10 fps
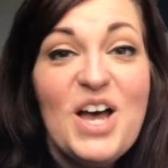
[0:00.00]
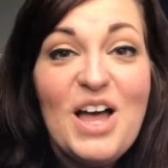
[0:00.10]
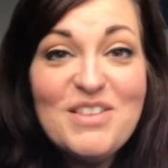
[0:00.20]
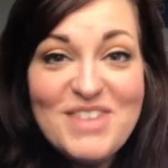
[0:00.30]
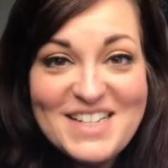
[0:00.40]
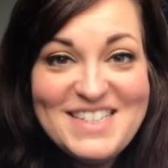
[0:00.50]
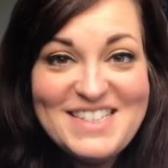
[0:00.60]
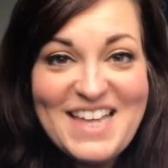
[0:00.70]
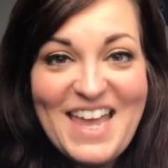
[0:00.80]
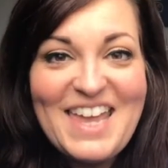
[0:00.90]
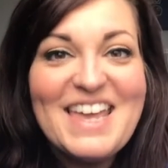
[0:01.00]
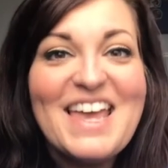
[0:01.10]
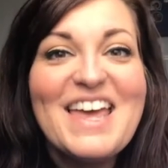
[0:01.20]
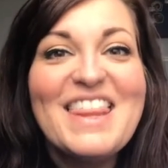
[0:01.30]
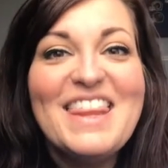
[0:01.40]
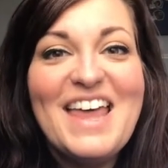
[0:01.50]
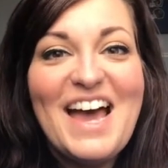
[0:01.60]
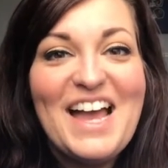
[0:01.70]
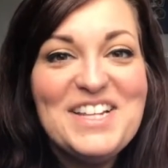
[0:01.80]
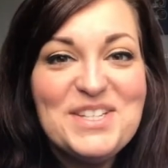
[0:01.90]
all of that to say
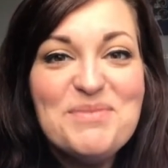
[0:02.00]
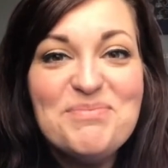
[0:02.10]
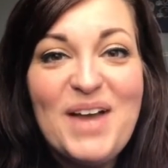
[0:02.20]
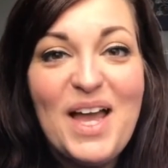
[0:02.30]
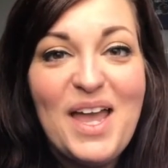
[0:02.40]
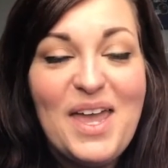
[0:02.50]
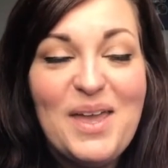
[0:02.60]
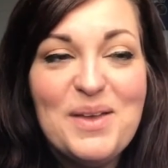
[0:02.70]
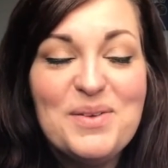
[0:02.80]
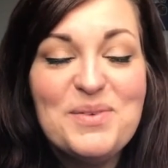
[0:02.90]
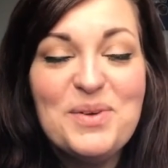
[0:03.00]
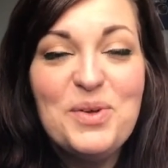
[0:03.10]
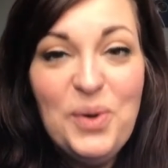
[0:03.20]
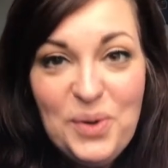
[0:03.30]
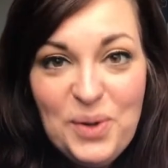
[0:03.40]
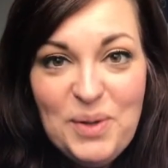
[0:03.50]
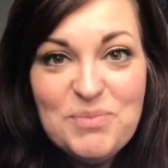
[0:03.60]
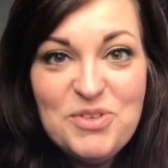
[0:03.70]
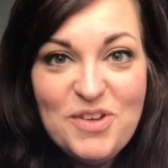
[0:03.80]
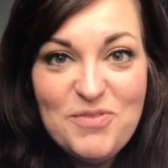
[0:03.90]
that my goal
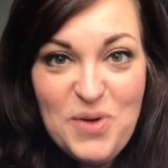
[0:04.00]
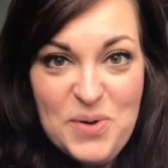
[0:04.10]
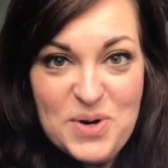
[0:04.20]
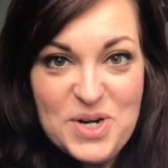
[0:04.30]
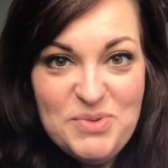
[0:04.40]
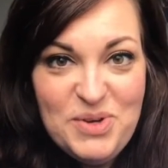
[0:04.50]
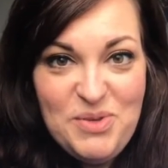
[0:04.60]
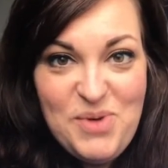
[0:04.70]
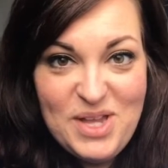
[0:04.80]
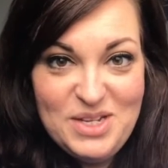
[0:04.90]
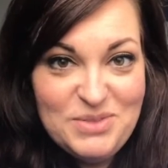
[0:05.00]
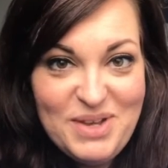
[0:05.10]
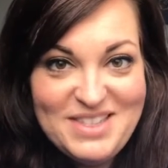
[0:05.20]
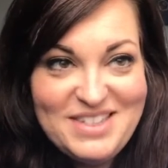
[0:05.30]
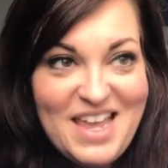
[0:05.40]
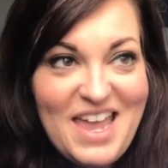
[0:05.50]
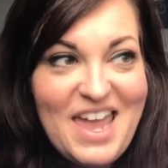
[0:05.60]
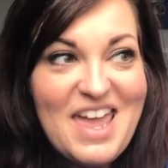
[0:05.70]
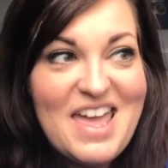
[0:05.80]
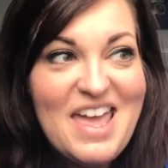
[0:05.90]
moving forward with Wellness
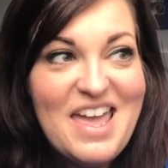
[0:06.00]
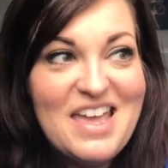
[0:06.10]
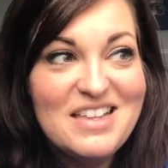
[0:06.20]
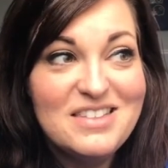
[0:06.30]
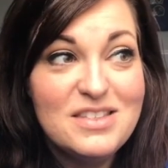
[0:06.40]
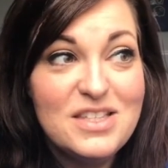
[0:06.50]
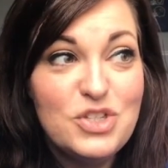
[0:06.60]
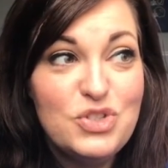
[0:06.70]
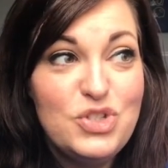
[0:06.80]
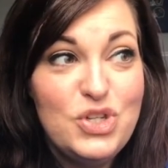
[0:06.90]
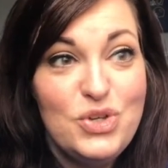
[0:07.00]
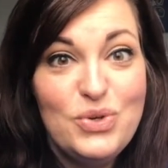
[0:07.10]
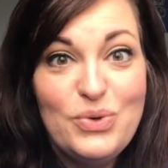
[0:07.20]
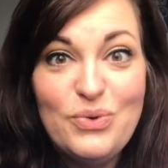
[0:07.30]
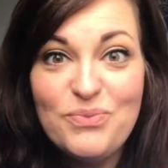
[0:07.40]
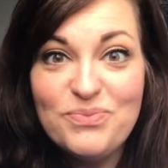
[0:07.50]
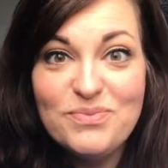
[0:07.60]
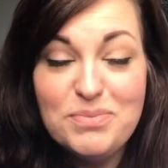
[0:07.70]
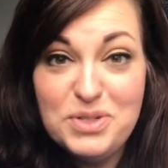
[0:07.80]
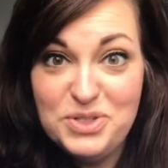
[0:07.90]
Wednesday is to
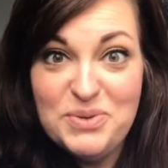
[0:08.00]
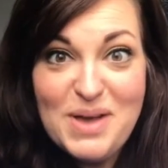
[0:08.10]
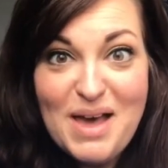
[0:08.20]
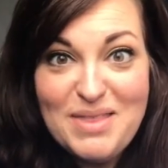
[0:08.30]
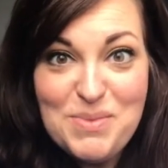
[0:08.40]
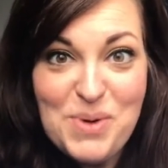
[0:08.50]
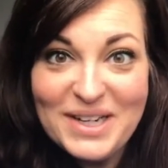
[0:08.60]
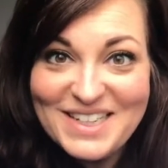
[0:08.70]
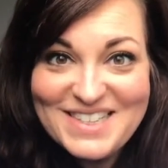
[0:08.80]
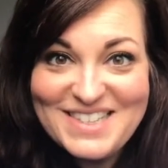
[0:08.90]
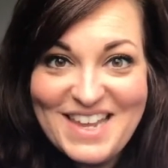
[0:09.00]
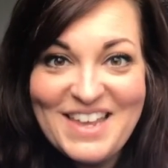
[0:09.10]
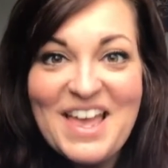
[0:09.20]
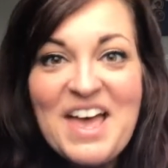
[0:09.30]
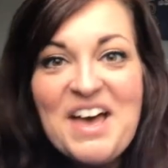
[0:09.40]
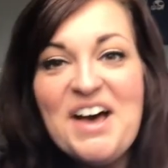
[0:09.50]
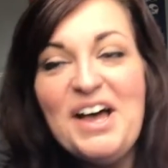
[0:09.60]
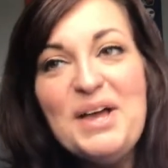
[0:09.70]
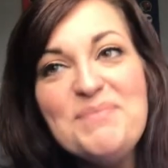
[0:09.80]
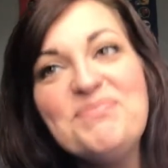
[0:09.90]
pursue a healthy pregnancy.
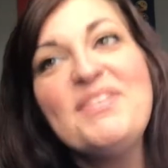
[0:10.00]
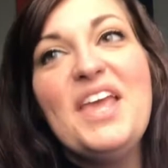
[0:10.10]
Um,